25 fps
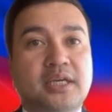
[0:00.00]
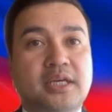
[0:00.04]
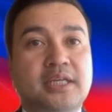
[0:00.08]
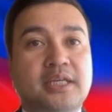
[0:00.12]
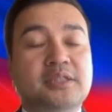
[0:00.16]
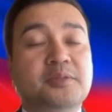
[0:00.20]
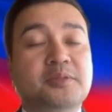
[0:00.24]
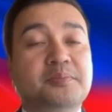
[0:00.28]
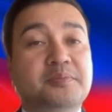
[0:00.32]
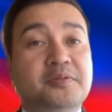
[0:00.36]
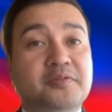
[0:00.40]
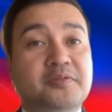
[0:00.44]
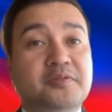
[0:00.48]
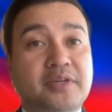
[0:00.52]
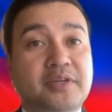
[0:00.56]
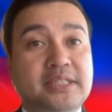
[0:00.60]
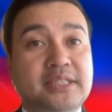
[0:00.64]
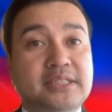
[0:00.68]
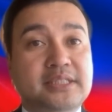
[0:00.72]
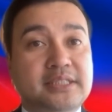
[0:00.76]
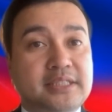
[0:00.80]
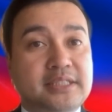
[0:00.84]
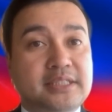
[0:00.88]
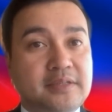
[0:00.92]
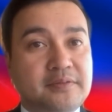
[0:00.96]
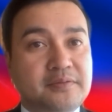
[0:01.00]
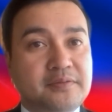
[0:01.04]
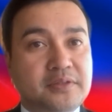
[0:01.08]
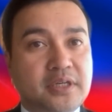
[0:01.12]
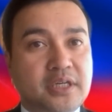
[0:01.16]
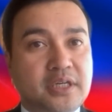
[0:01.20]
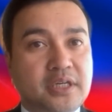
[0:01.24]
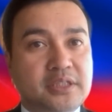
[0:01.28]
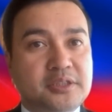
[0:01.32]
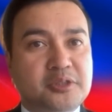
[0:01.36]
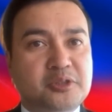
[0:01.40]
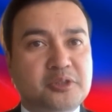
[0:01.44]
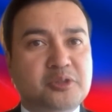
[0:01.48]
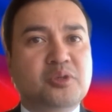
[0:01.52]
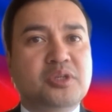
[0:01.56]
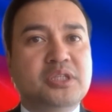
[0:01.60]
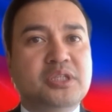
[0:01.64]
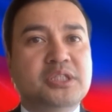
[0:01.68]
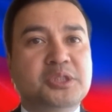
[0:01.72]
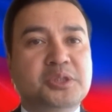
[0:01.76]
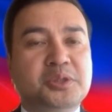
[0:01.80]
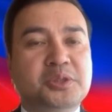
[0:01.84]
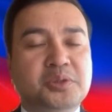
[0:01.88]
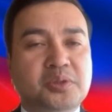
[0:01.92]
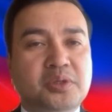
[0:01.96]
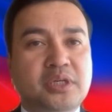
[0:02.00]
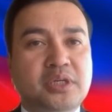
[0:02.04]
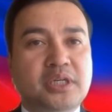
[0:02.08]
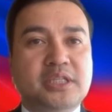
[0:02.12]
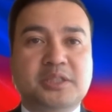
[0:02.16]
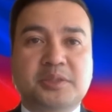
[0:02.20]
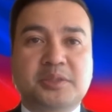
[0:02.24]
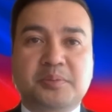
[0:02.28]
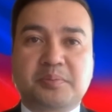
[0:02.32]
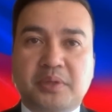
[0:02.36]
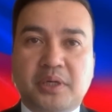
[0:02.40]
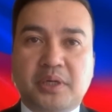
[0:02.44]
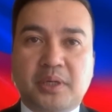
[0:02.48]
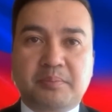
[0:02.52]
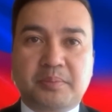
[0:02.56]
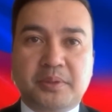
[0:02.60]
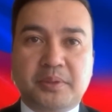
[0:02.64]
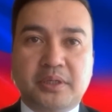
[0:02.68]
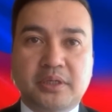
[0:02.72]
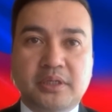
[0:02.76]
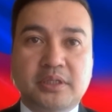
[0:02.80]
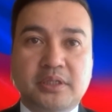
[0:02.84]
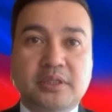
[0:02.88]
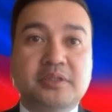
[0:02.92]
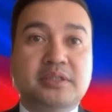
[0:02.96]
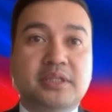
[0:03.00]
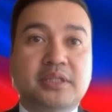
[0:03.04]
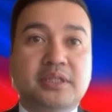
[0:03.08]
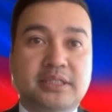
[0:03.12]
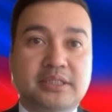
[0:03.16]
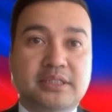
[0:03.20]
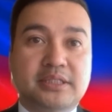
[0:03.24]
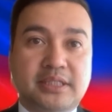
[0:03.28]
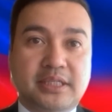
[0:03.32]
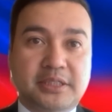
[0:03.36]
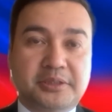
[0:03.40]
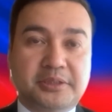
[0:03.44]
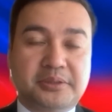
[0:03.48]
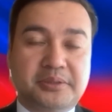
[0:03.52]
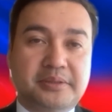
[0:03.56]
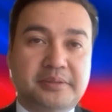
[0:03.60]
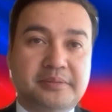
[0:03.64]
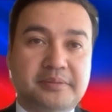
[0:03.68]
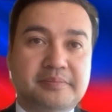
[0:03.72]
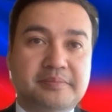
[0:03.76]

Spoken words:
and to provide safeguards to ensure its proper utilization.